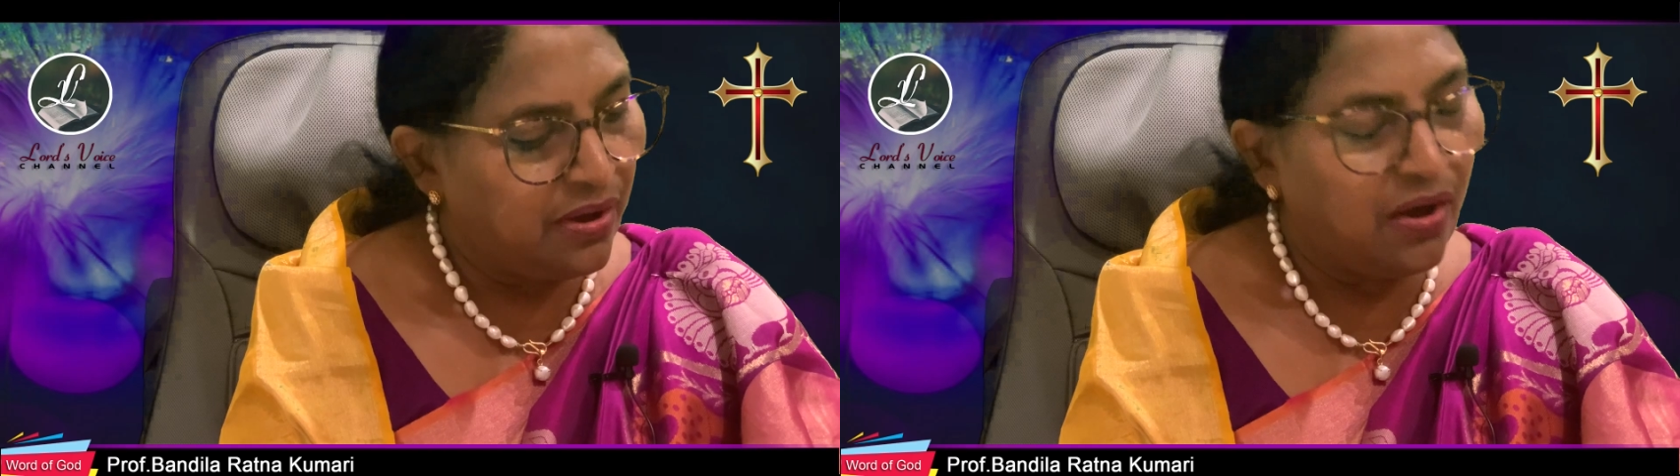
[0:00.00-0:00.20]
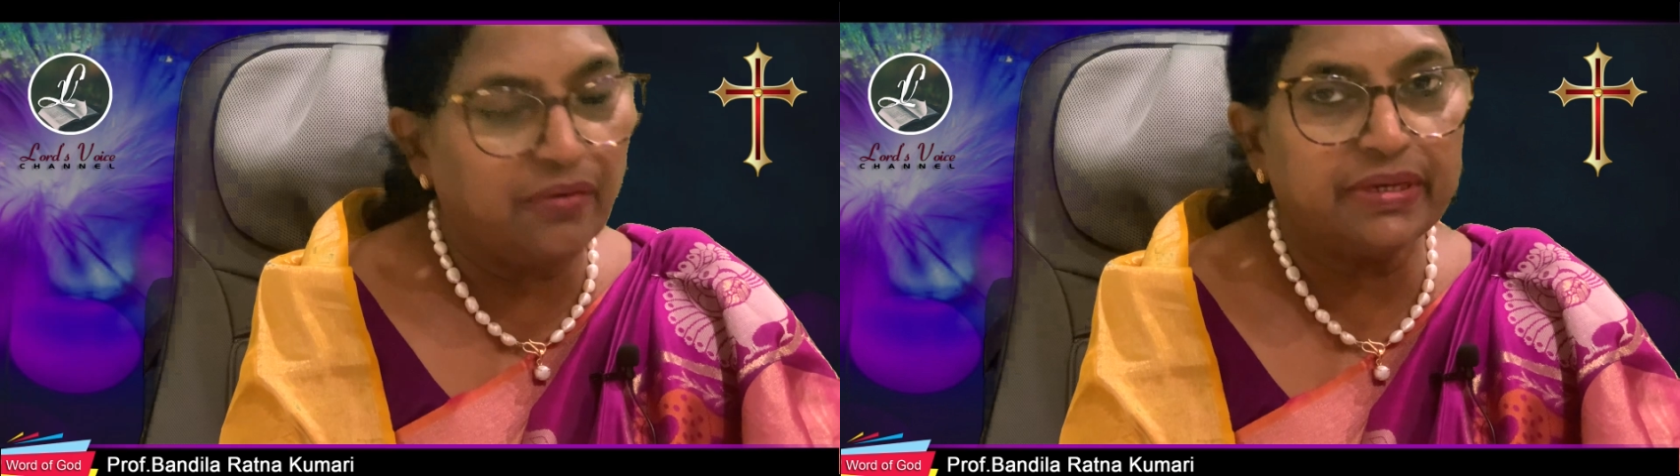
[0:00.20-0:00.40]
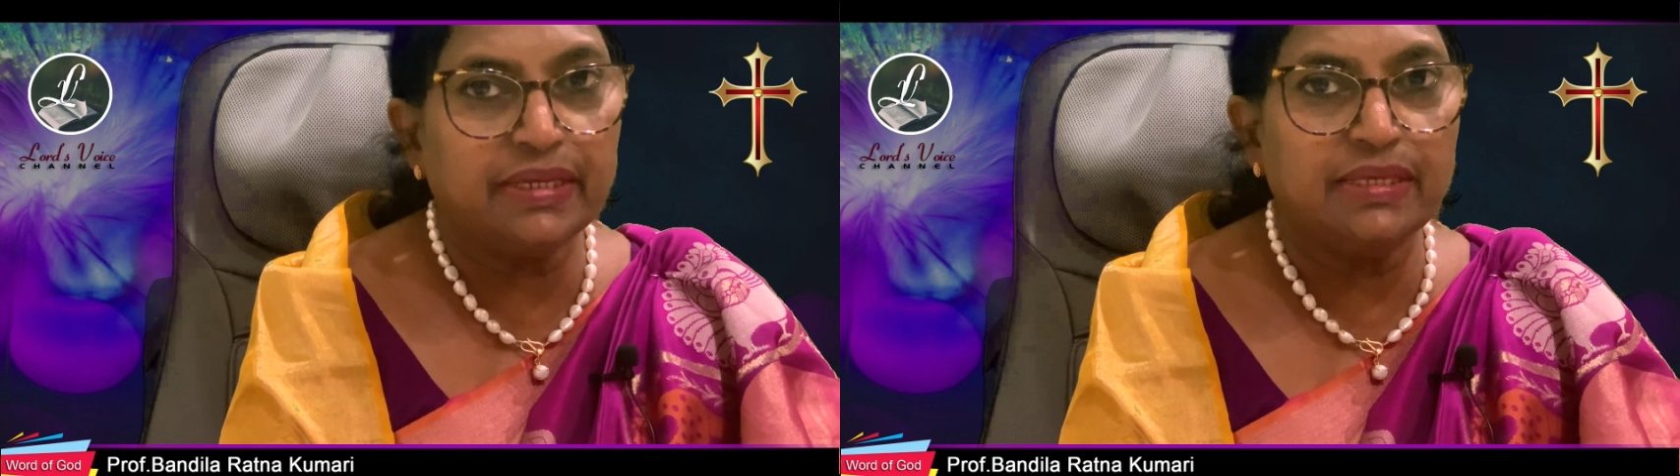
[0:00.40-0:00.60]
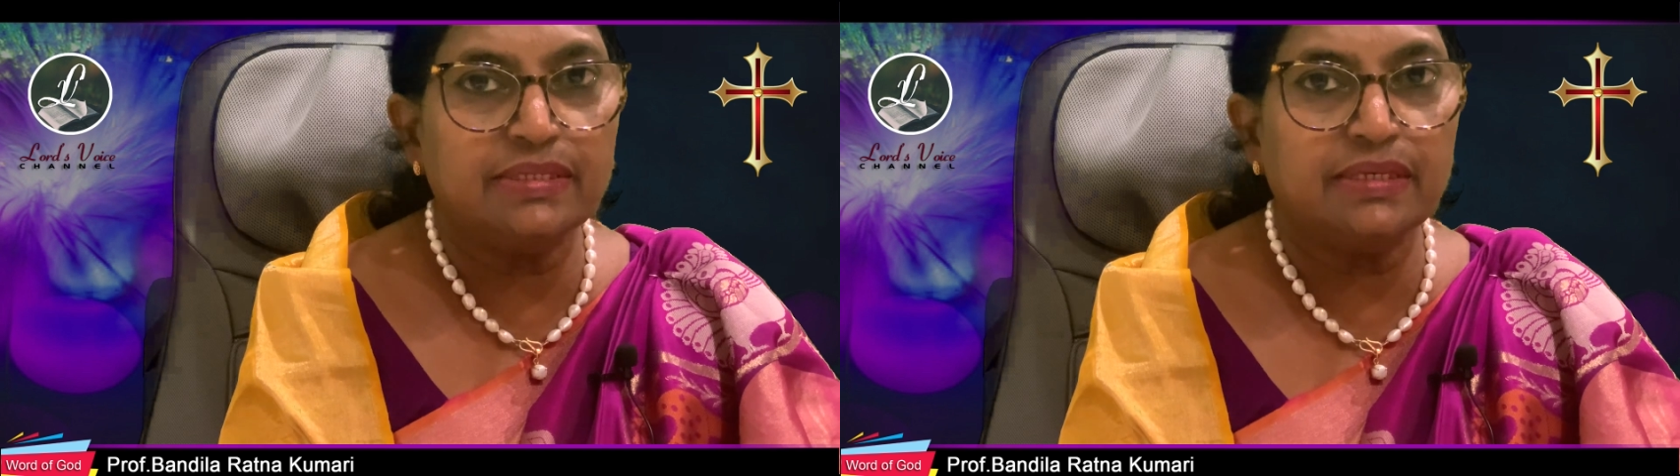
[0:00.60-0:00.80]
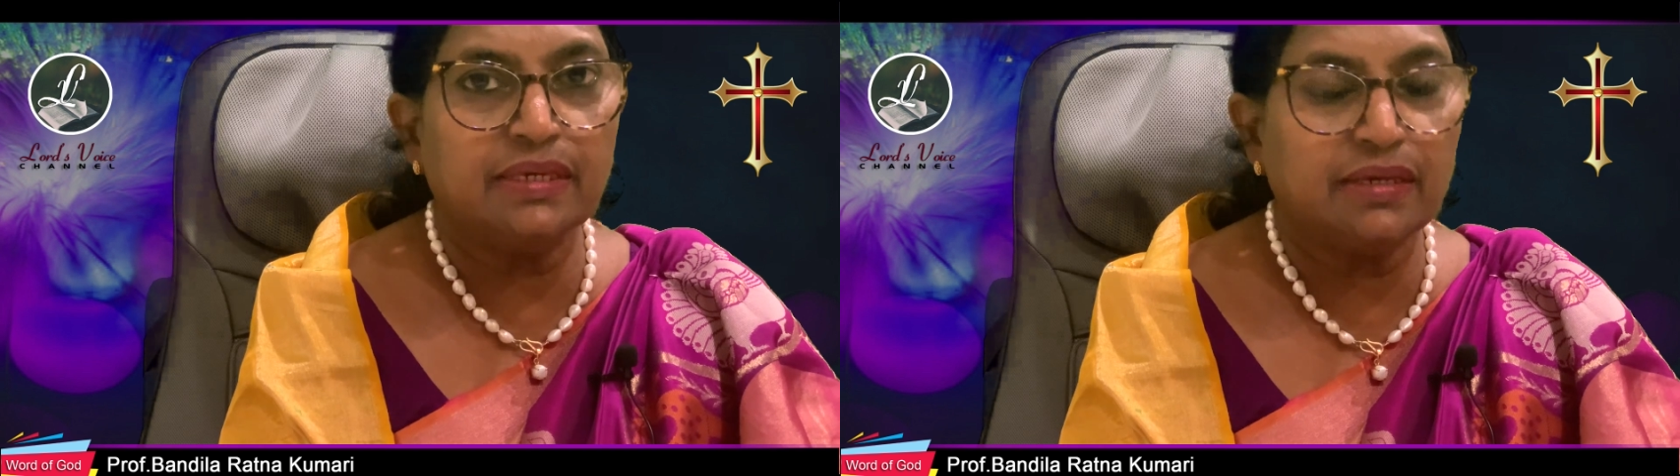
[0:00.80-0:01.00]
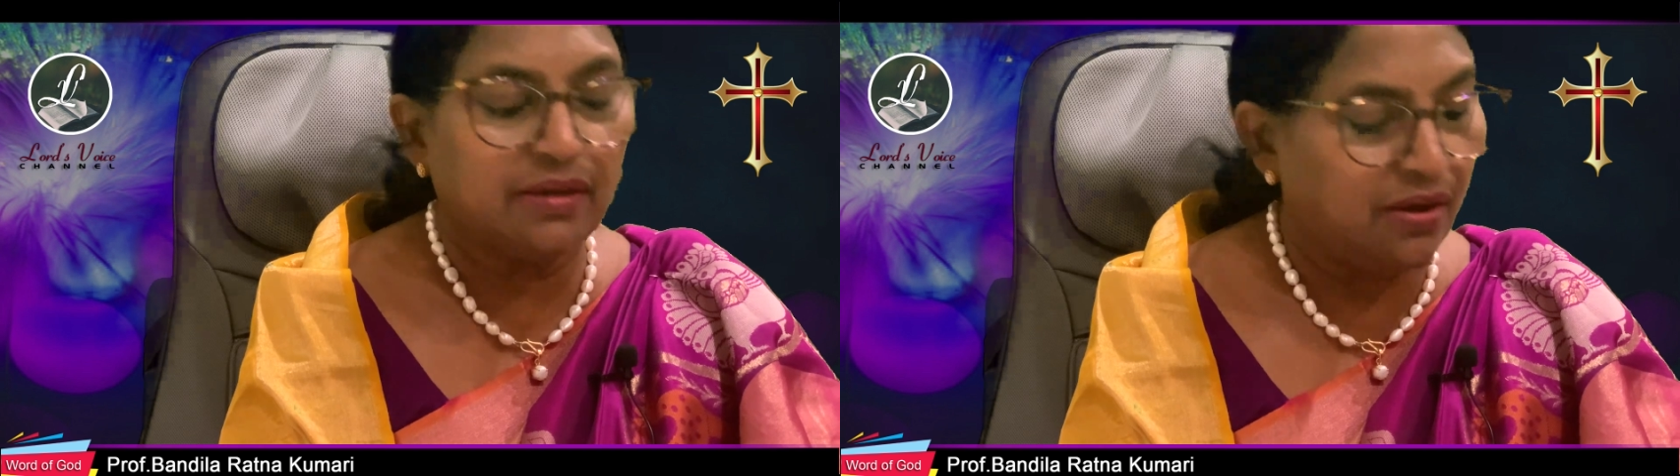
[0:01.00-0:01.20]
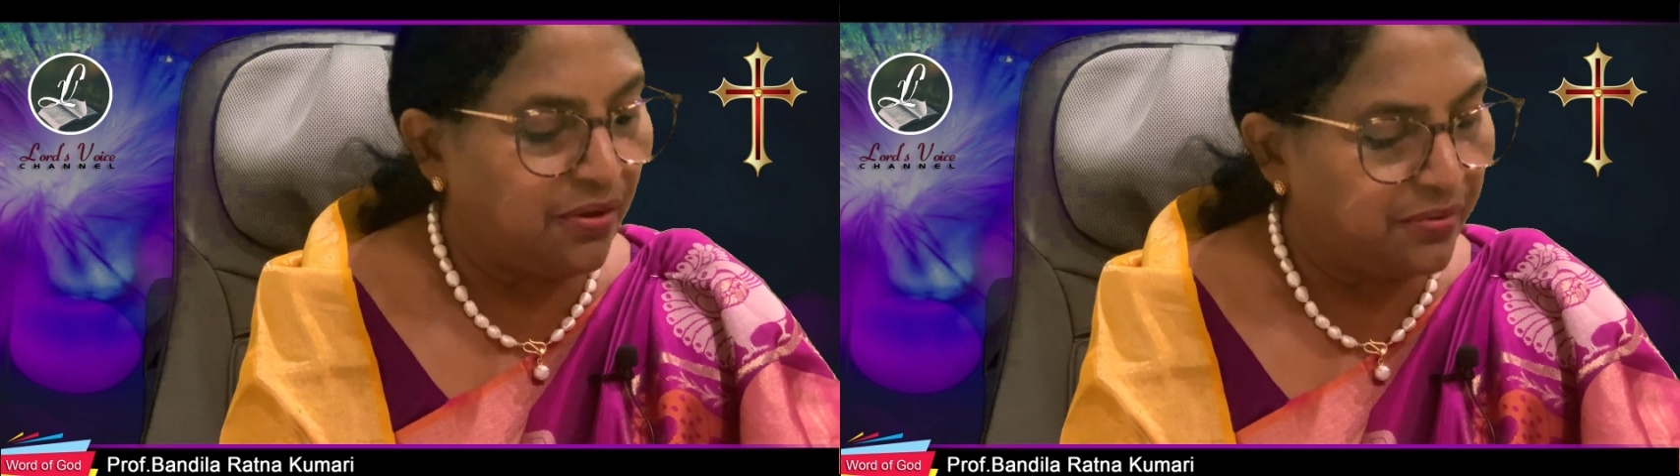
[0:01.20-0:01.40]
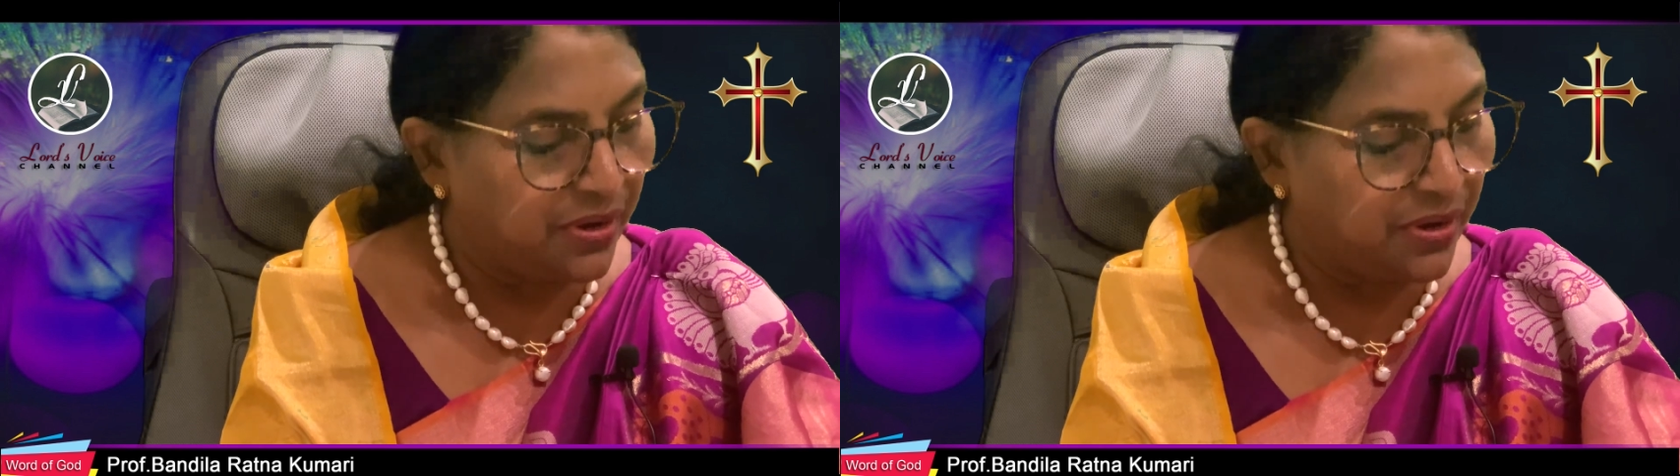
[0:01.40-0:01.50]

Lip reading: our teaching, our